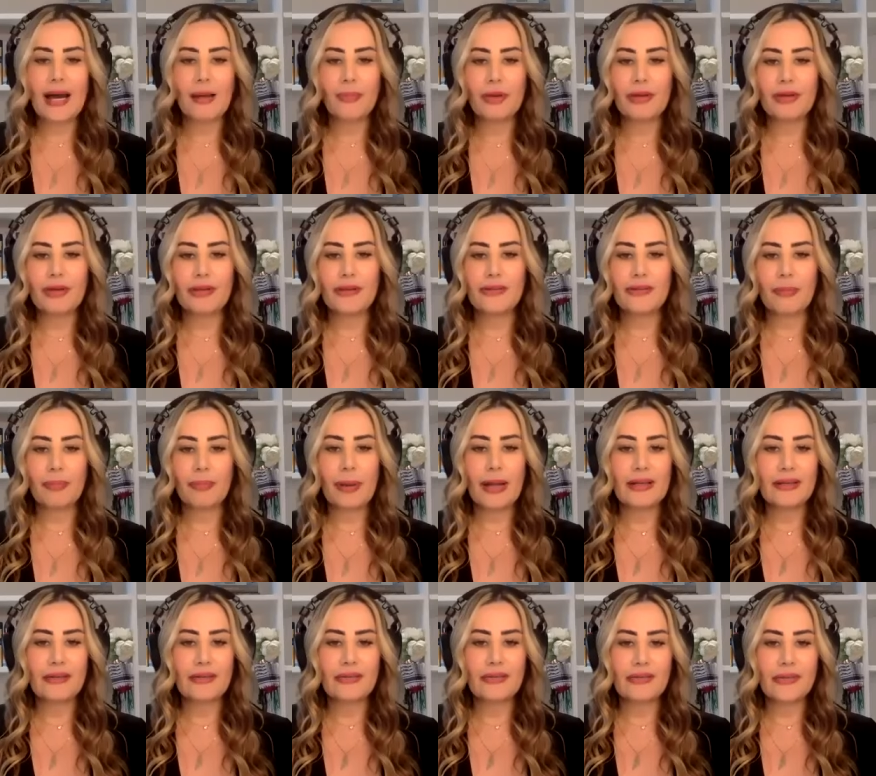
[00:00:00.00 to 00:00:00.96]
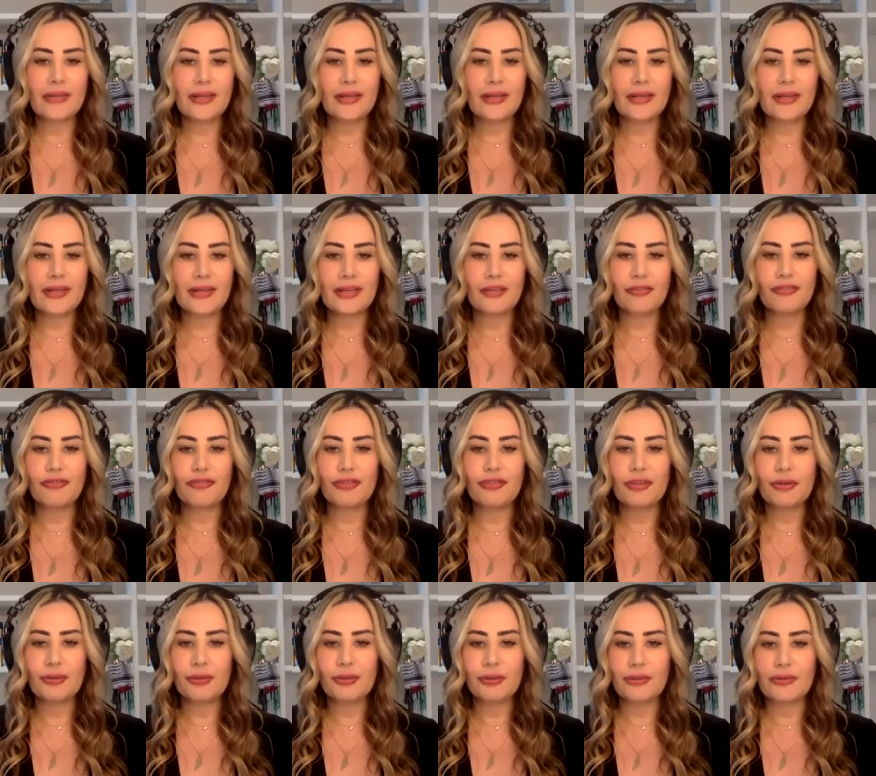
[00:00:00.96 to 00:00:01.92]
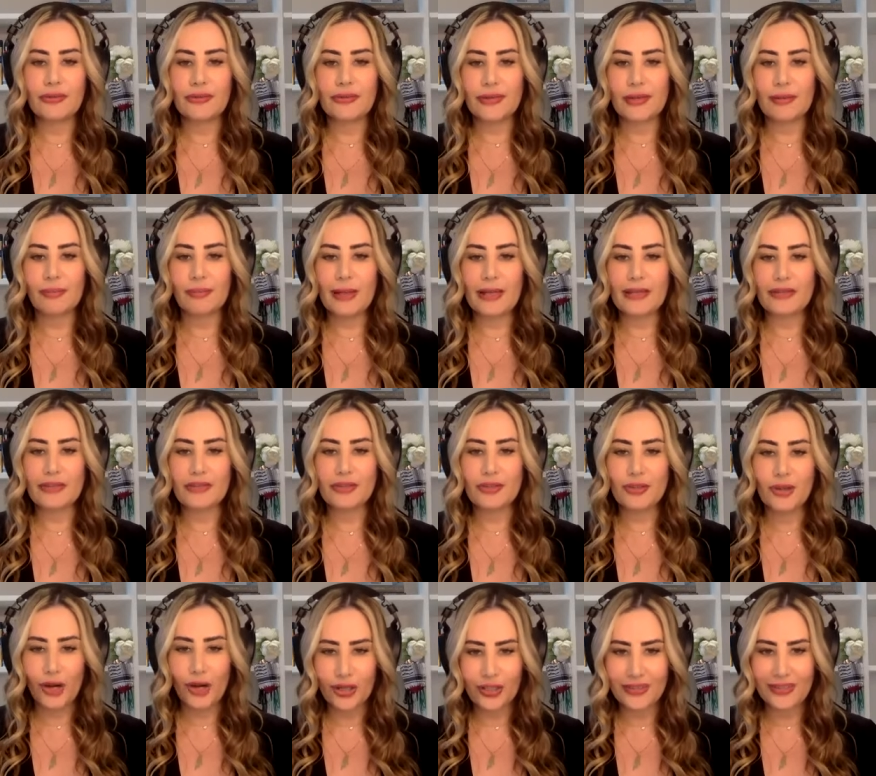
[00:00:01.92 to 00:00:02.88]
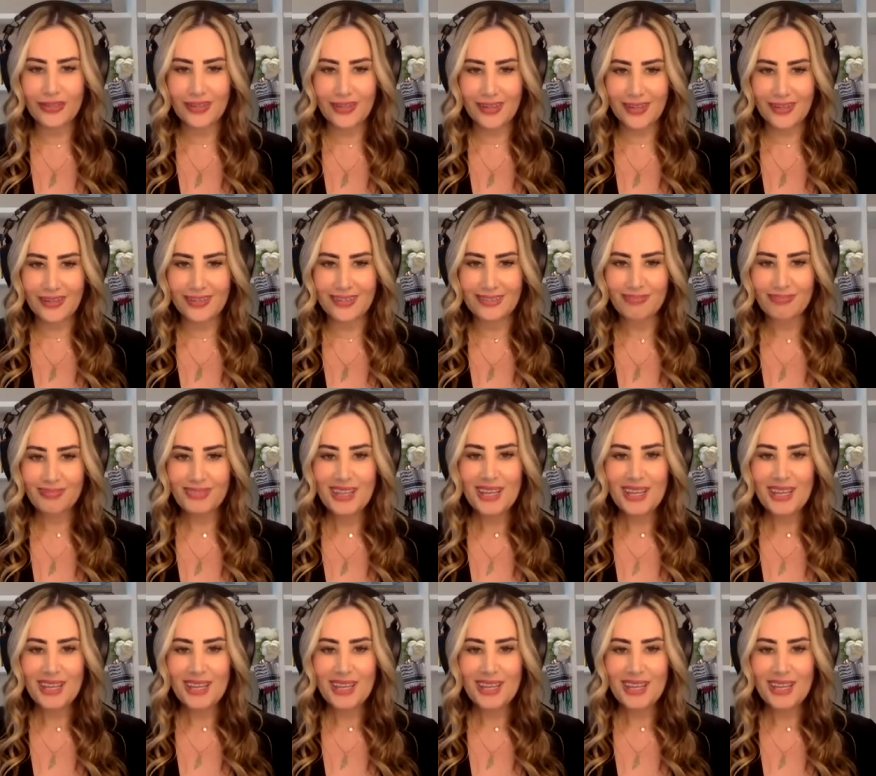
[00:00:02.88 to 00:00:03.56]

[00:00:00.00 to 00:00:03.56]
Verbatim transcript: Amr, is a Palestinian infused mixed cocktail.